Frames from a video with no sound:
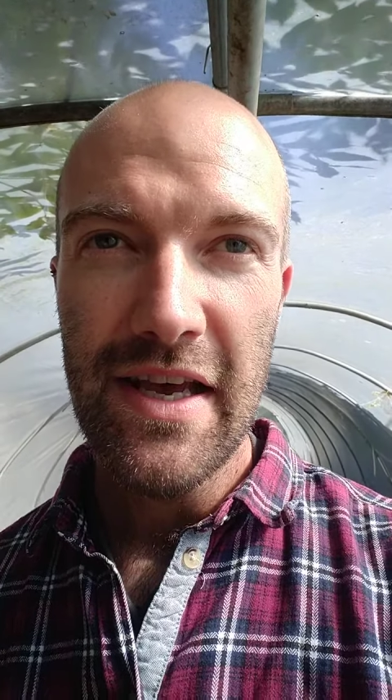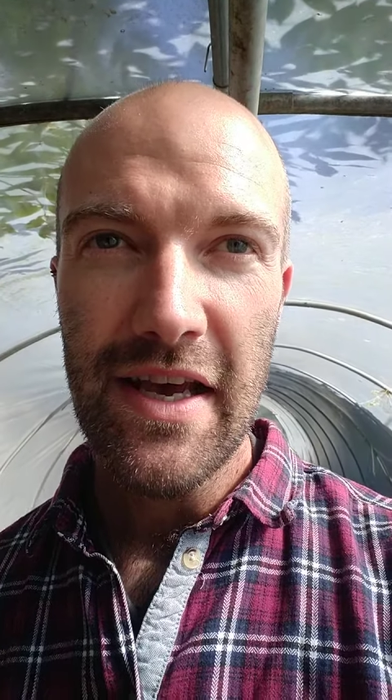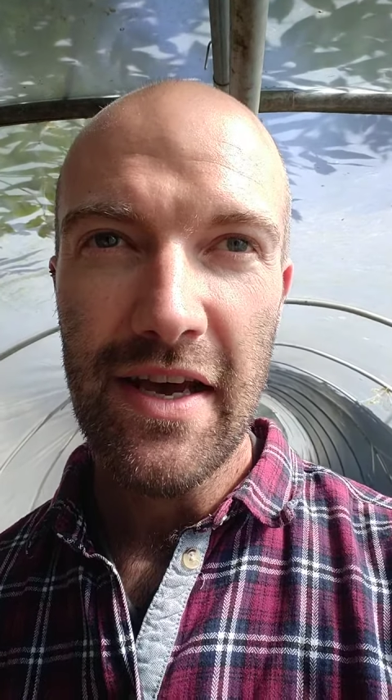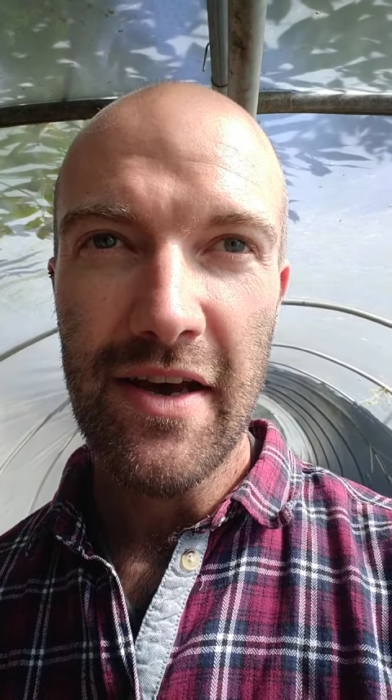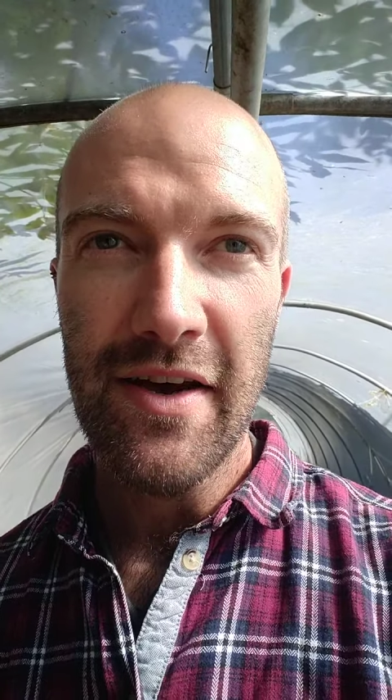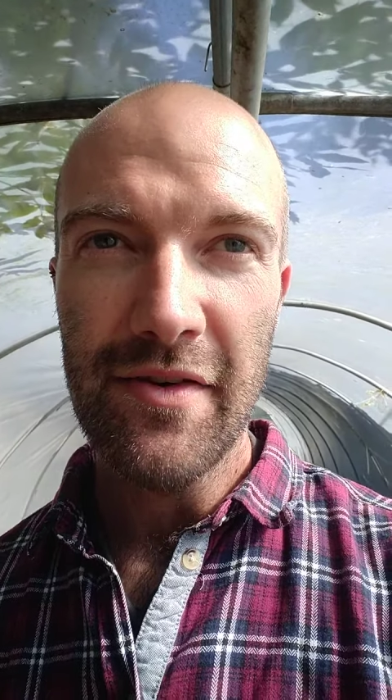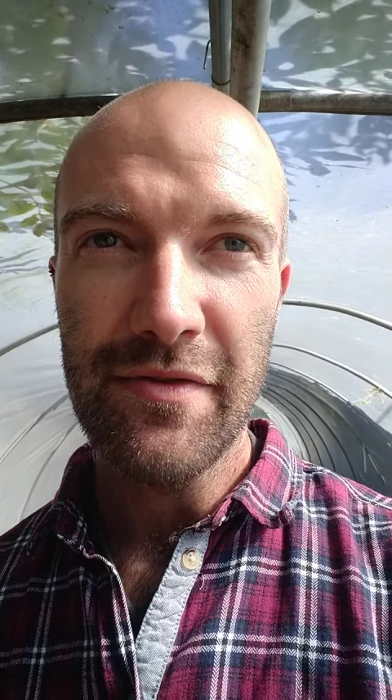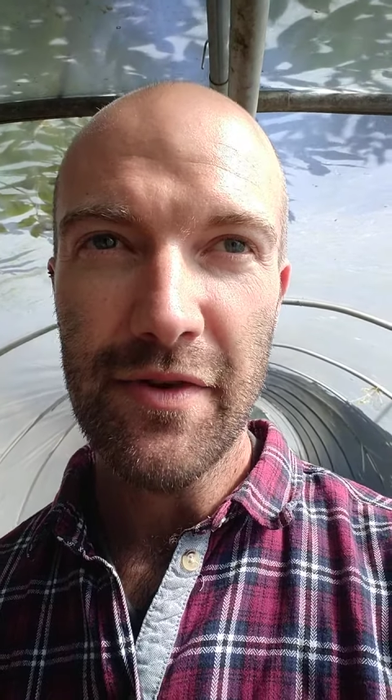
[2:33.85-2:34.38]

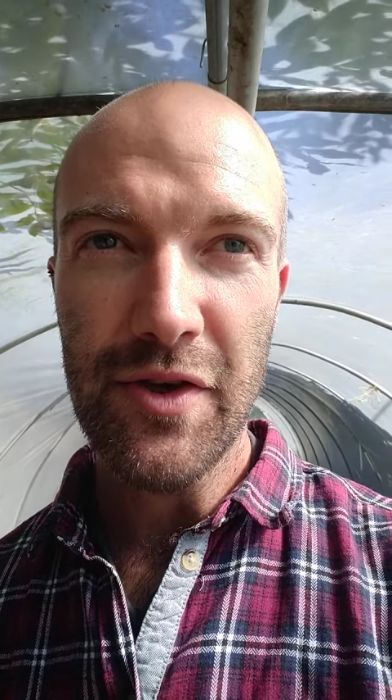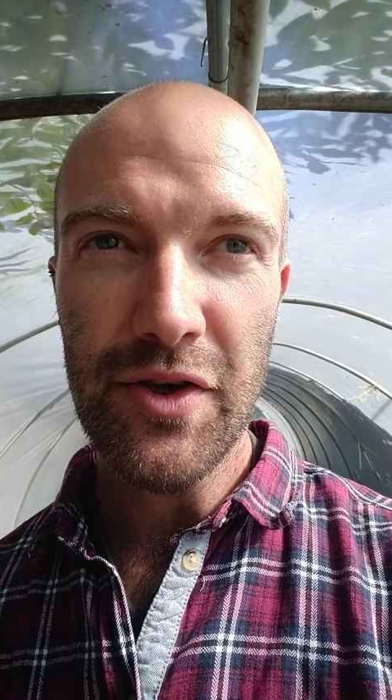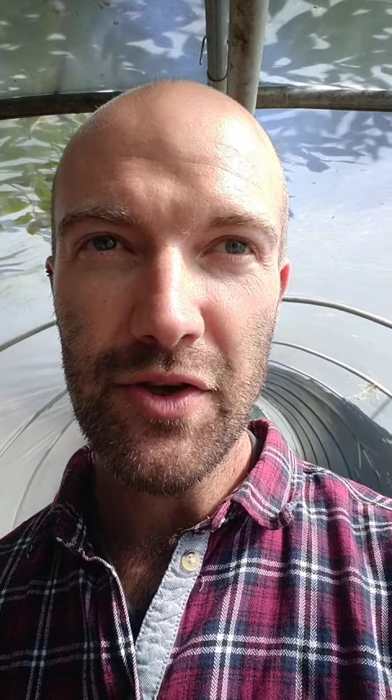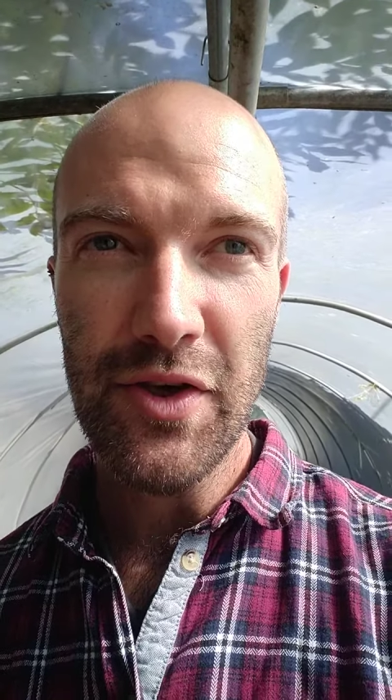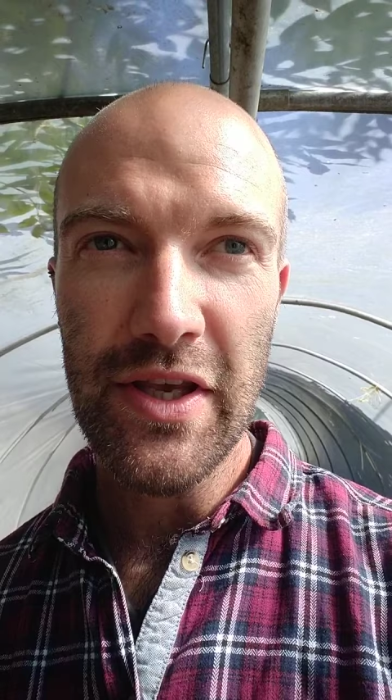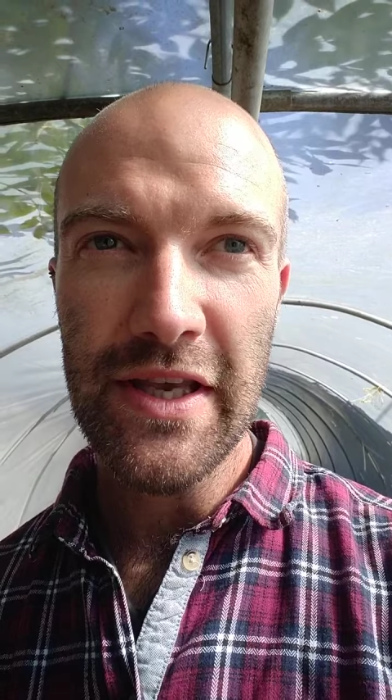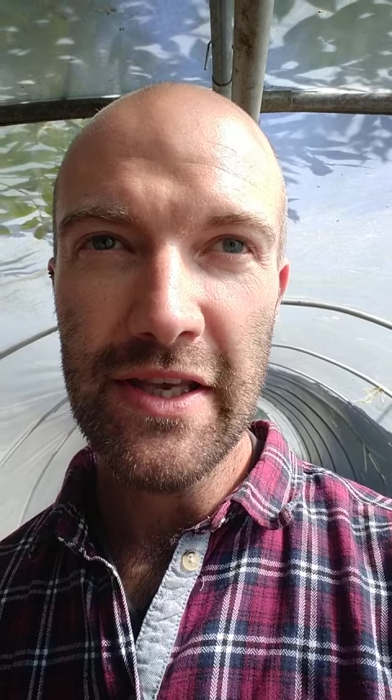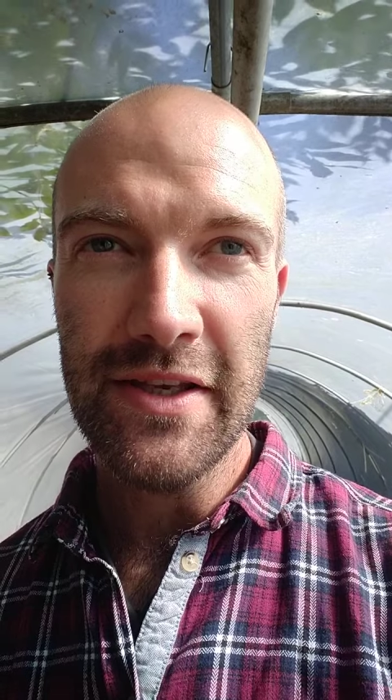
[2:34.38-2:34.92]
for
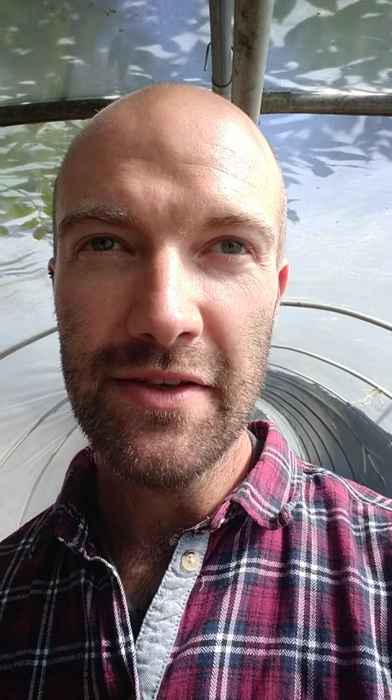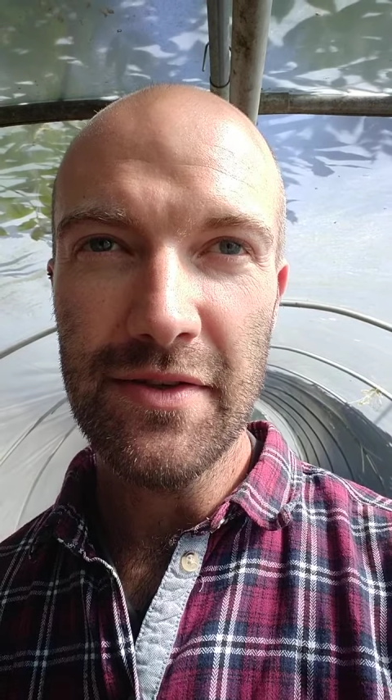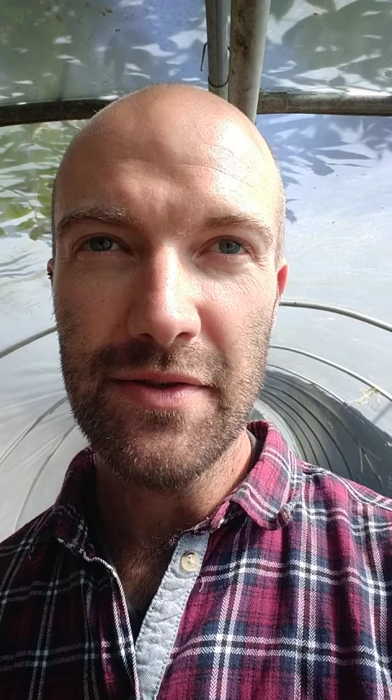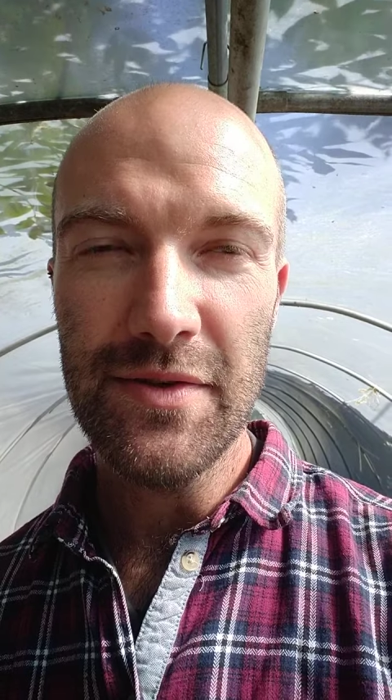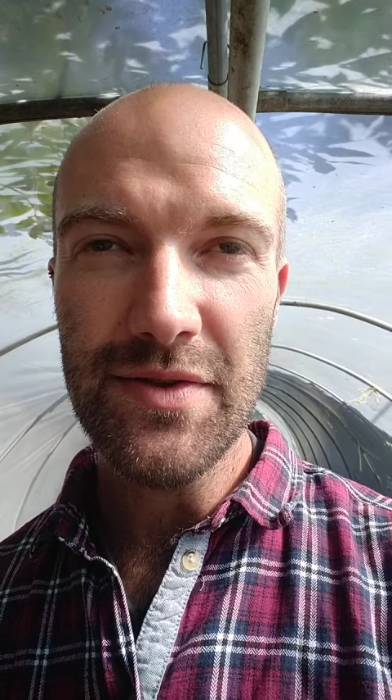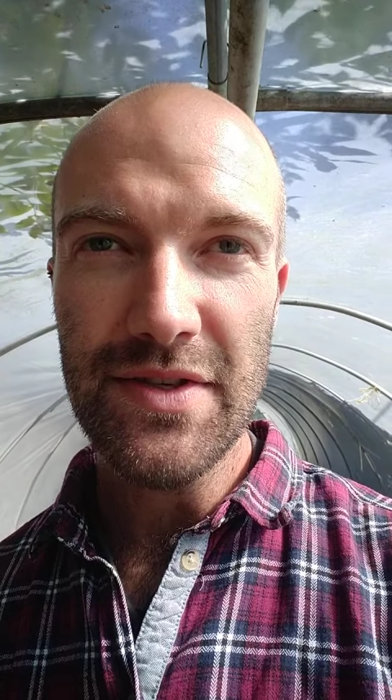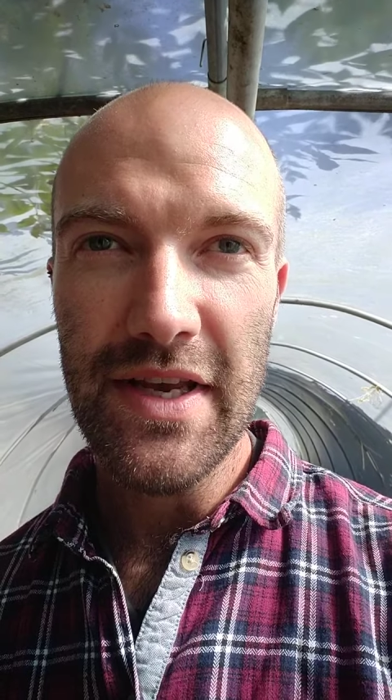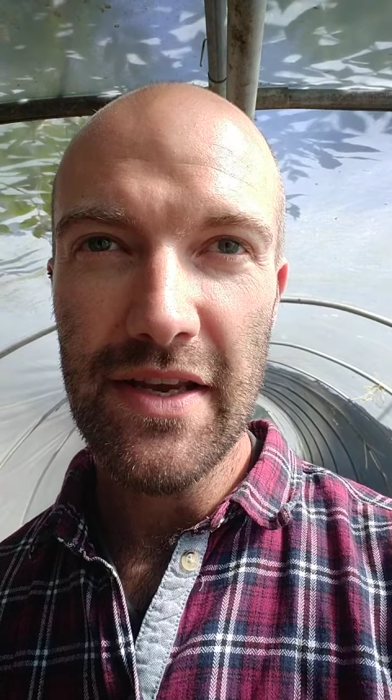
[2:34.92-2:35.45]
cooking,
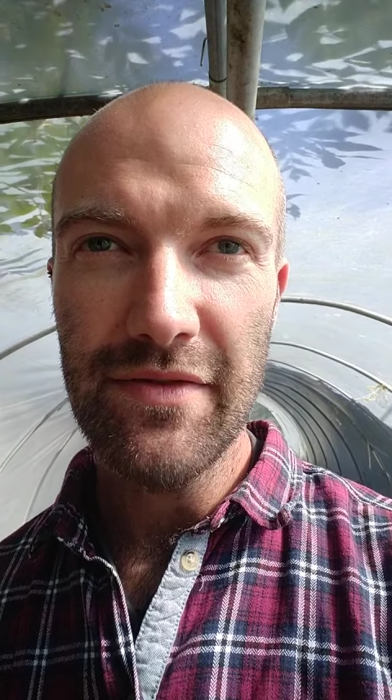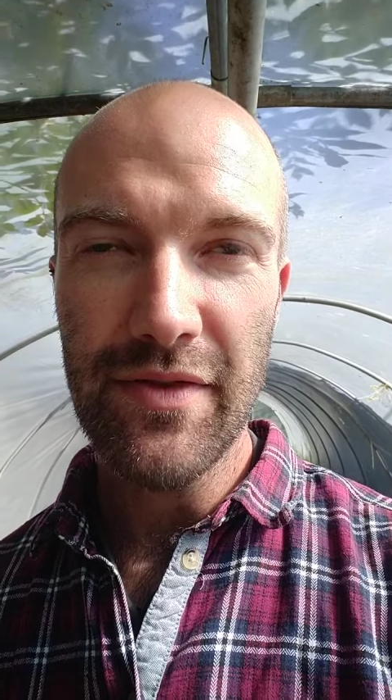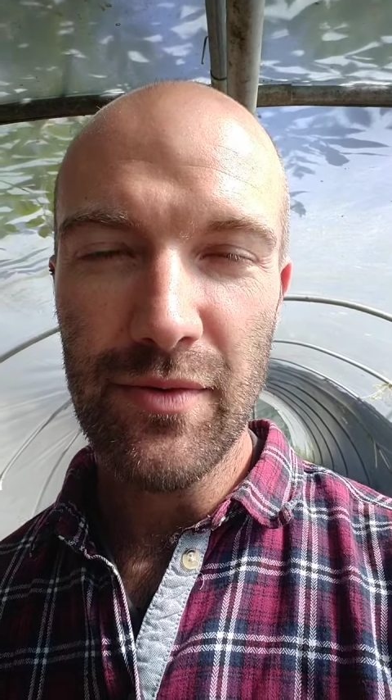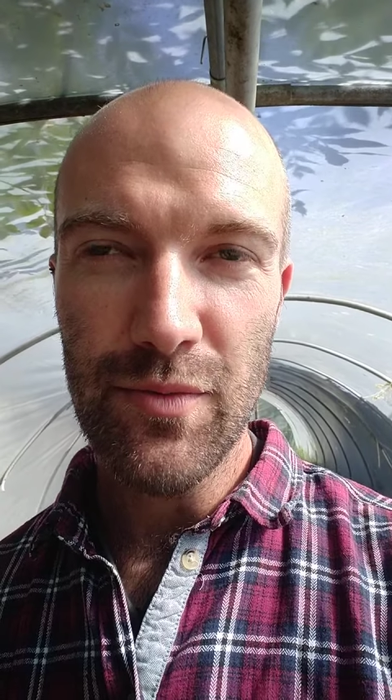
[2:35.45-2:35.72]
you save